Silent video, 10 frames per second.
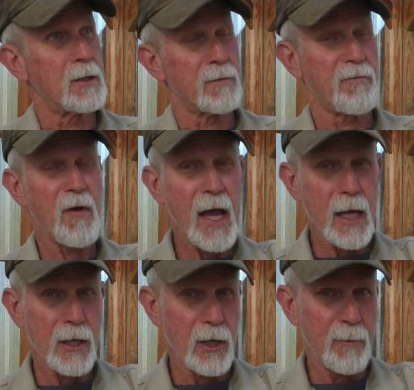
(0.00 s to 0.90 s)

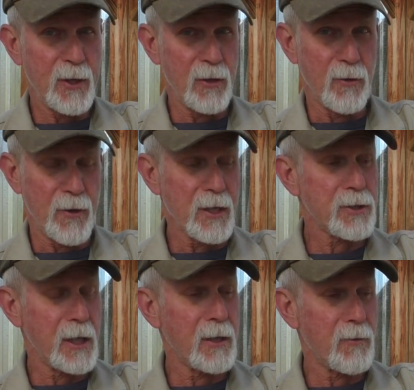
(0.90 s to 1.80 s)
fan up here on
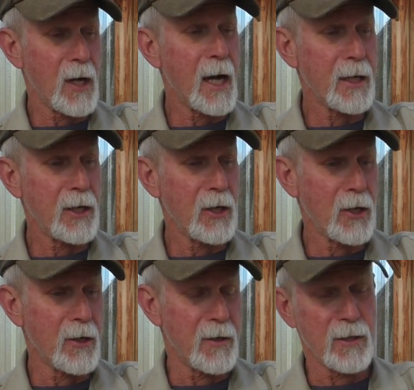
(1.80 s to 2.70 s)
this end right
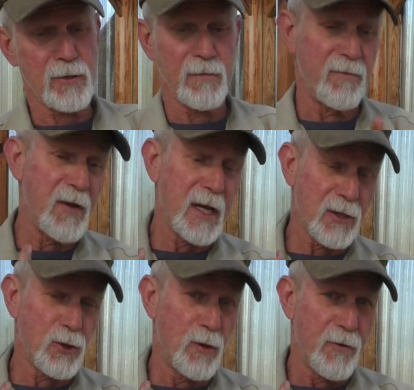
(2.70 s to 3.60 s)
here, and then some
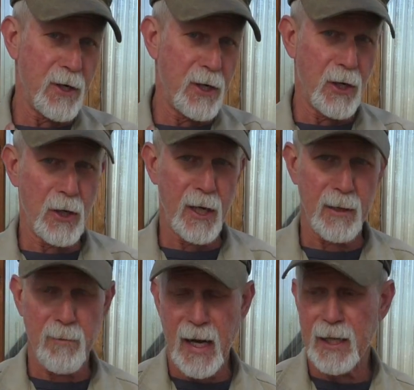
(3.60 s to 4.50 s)
vents over here,
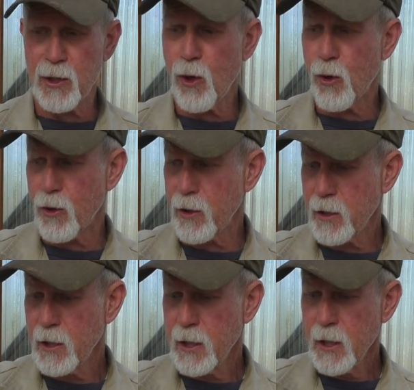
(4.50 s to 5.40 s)
and my
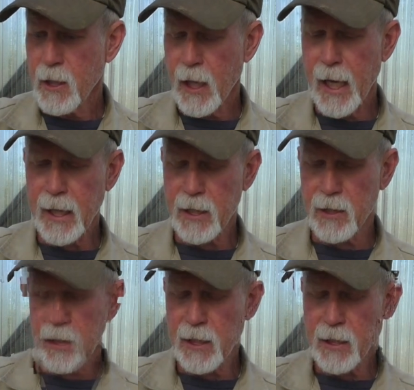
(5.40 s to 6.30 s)
door, I
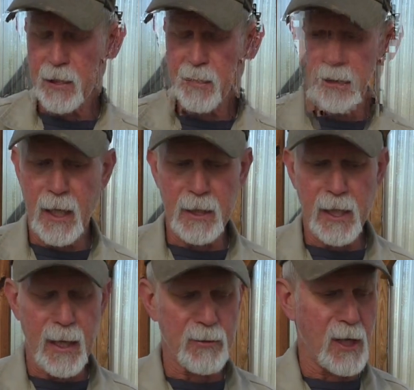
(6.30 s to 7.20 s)
can, a lot of
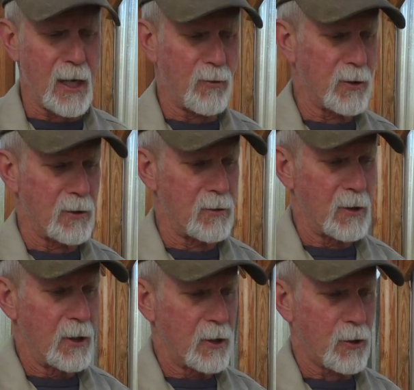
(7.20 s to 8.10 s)
times I will
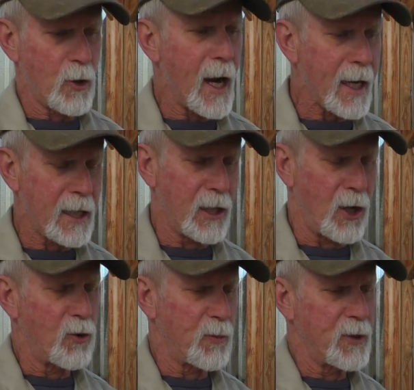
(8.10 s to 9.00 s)
crack it
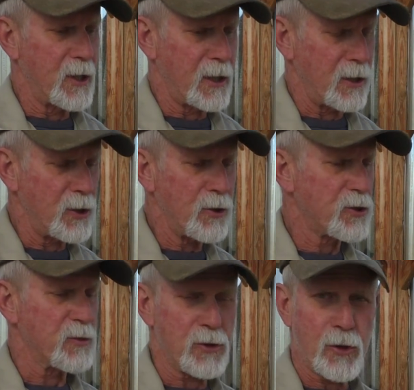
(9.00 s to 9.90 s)
open and use
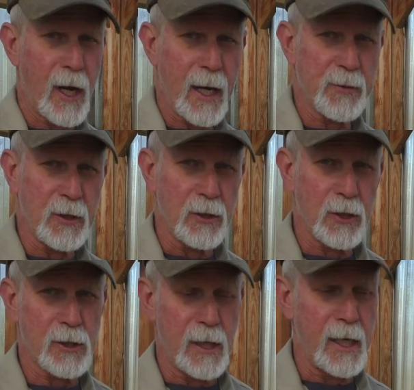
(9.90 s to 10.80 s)
some straps and
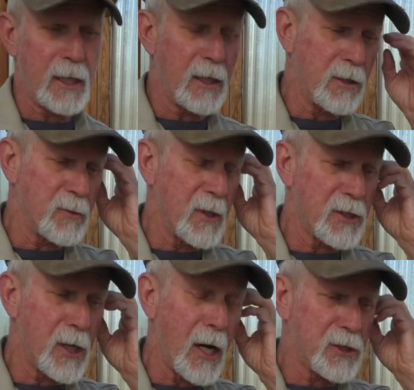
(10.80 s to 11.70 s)
just let in as
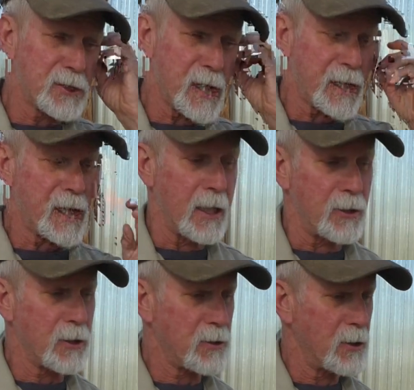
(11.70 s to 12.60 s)
much air as I can
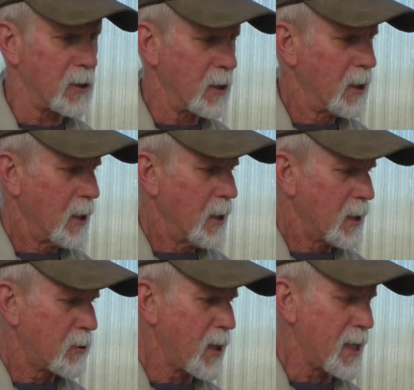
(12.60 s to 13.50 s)
just to
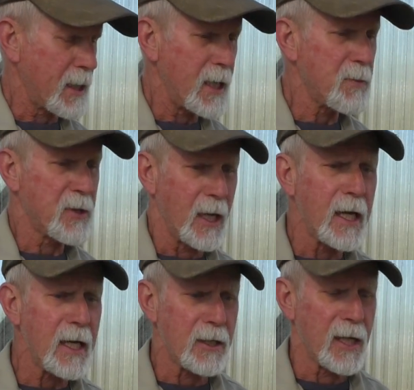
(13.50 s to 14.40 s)
try to keep the
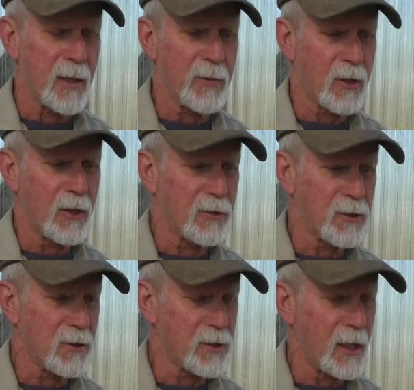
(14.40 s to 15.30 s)
heat down, because
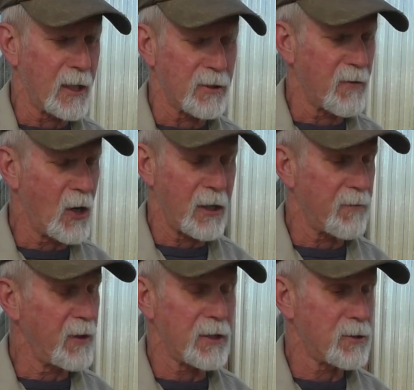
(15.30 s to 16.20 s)
this thing is very
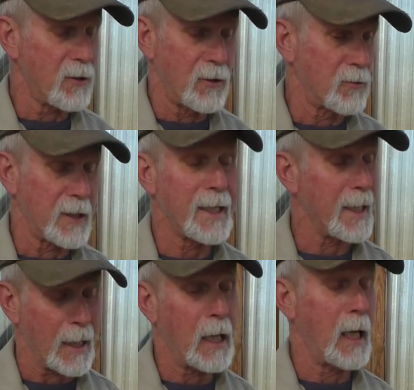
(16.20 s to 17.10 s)
efficient on
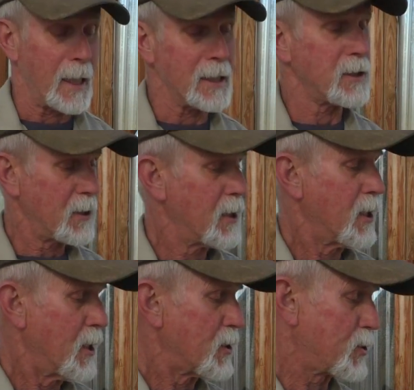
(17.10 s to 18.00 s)
getting hot.
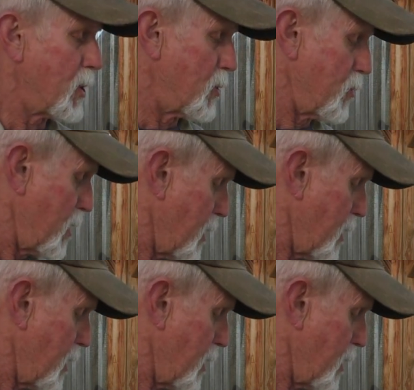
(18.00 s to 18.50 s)
So,